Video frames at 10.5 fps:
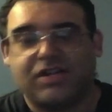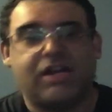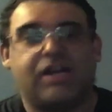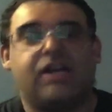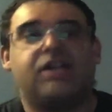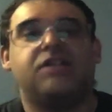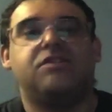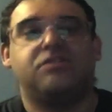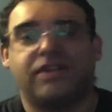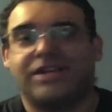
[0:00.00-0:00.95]
and
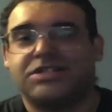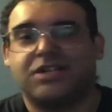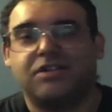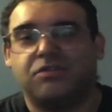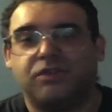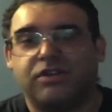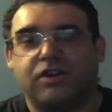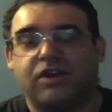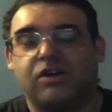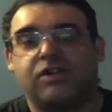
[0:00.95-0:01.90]
you could ask anyone here.
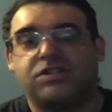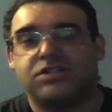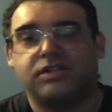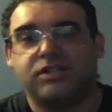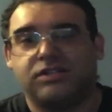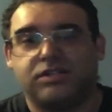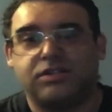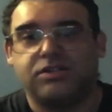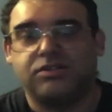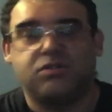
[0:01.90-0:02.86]
I honestly did
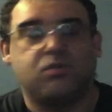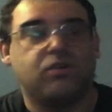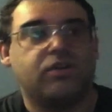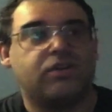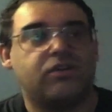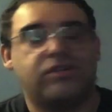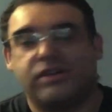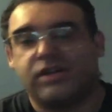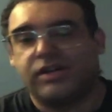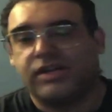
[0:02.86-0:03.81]
used to work here,
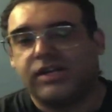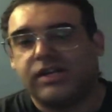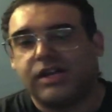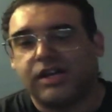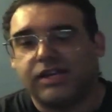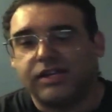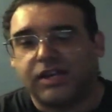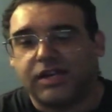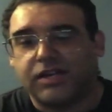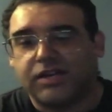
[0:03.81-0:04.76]
and
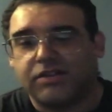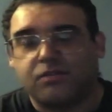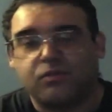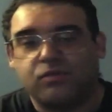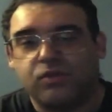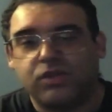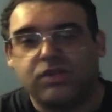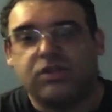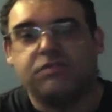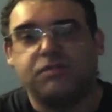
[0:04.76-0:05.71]
I would really
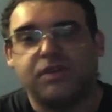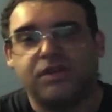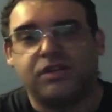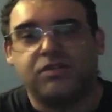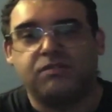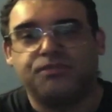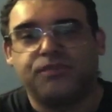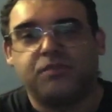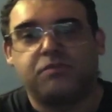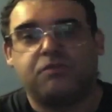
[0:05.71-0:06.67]
love to meet him
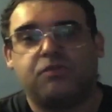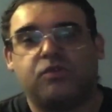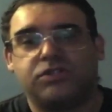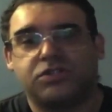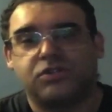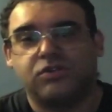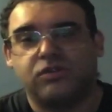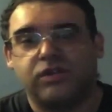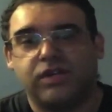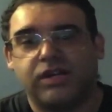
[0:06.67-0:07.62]
before his
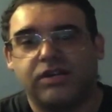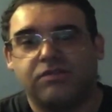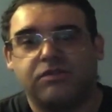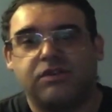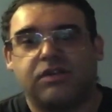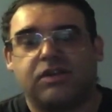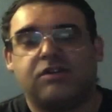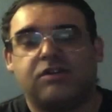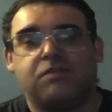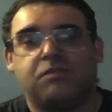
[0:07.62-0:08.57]
Q&A
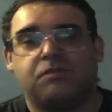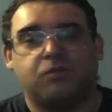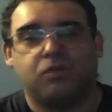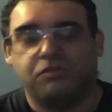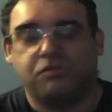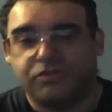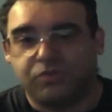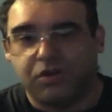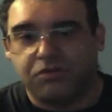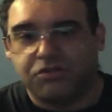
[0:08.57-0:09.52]
and before the movie
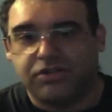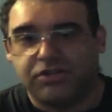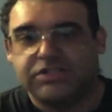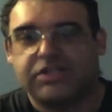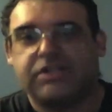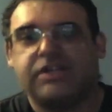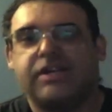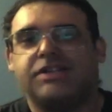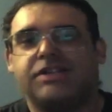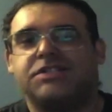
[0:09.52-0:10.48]
12 Chairs.
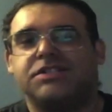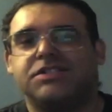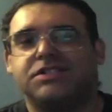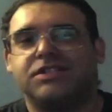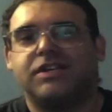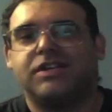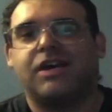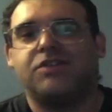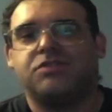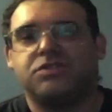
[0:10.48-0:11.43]
And since I
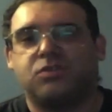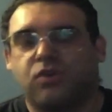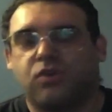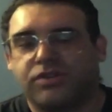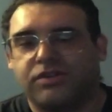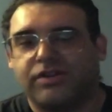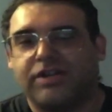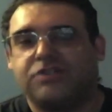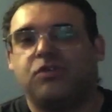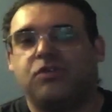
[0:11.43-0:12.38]
used to work there and I
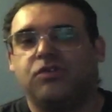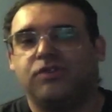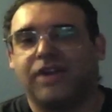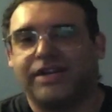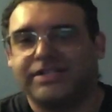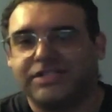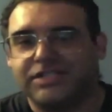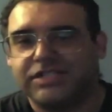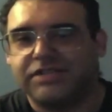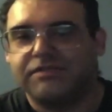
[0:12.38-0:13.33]
told her nicely and
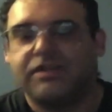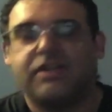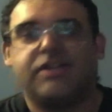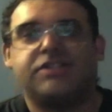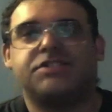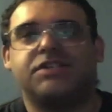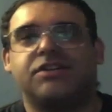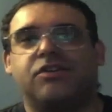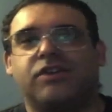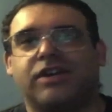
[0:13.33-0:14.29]
stuff, she said,
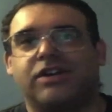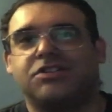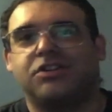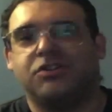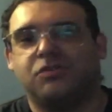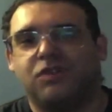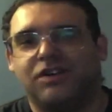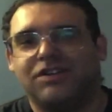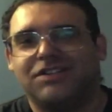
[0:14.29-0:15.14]
okay, I'll tell you what,